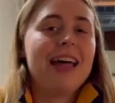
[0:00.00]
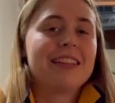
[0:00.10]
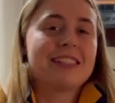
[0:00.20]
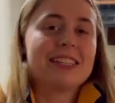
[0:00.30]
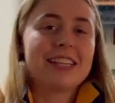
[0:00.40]

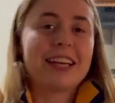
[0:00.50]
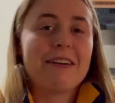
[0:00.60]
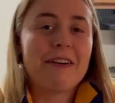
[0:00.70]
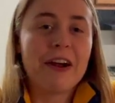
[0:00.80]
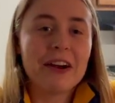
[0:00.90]
This is like a
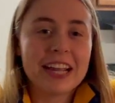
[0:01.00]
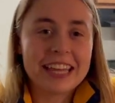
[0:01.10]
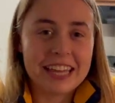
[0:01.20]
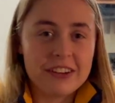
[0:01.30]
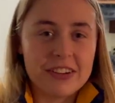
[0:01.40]
very
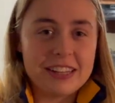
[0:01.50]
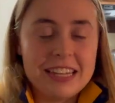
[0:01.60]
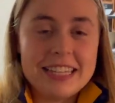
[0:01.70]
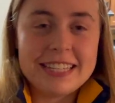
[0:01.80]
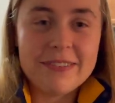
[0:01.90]
cute
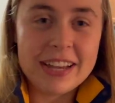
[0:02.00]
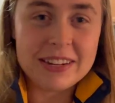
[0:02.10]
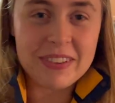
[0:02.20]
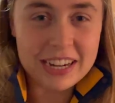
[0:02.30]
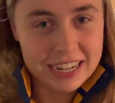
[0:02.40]
and easy way to
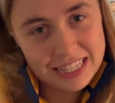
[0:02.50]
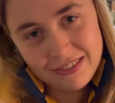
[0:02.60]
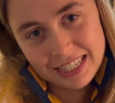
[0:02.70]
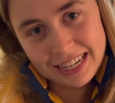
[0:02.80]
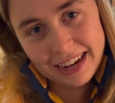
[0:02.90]
make
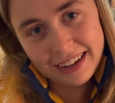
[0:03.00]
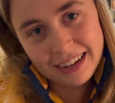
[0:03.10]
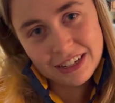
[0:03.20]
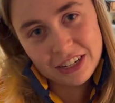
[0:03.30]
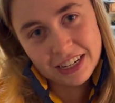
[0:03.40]
Christmas
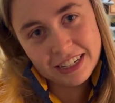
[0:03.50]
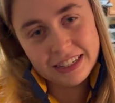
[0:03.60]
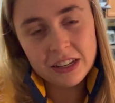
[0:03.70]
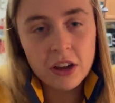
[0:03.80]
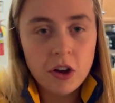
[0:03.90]

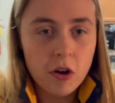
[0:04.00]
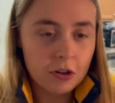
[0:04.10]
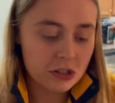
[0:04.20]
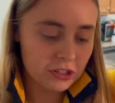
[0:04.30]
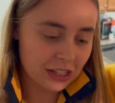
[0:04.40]
decorations.
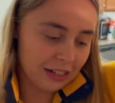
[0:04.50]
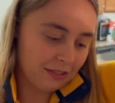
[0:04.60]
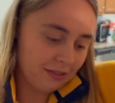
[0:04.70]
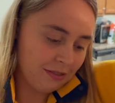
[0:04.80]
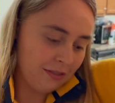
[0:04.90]
Or just like
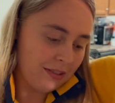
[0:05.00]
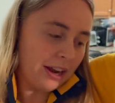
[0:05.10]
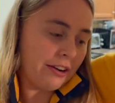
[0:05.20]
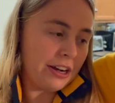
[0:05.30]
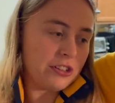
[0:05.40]

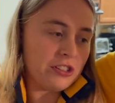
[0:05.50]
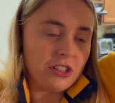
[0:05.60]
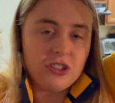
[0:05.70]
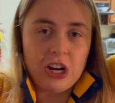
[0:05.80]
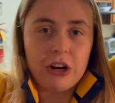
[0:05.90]
decorations
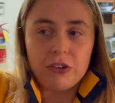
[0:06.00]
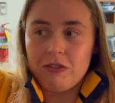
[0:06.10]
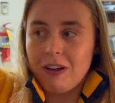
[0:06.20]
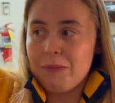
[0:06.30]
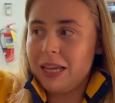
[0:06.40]
in general
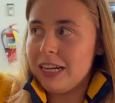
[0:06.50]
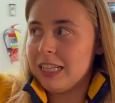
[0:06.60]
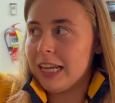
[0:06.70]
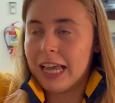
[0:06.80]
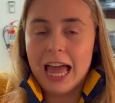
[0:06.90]
if I made it
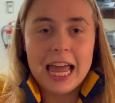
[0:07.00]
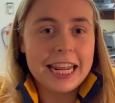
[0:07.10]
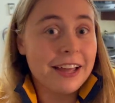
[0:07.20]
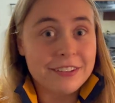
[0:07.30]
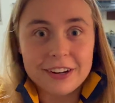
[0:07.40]
like
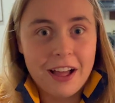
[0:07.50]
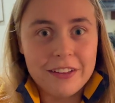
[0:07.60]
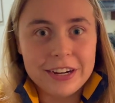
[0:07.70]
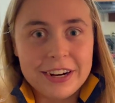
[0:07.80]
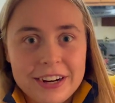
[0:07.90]
any other
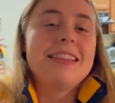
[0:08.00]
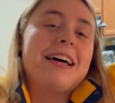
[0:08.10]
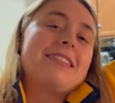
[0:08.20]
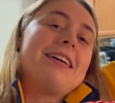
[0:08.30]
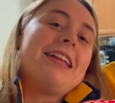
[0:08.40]
color.
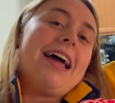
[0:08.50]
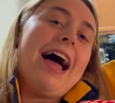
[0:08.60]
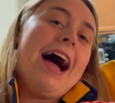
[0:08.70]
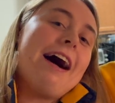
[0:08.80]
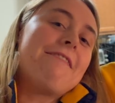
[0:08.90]
That's all I
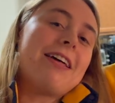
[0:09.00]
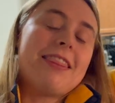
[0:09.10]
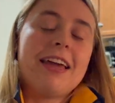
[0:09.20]
have.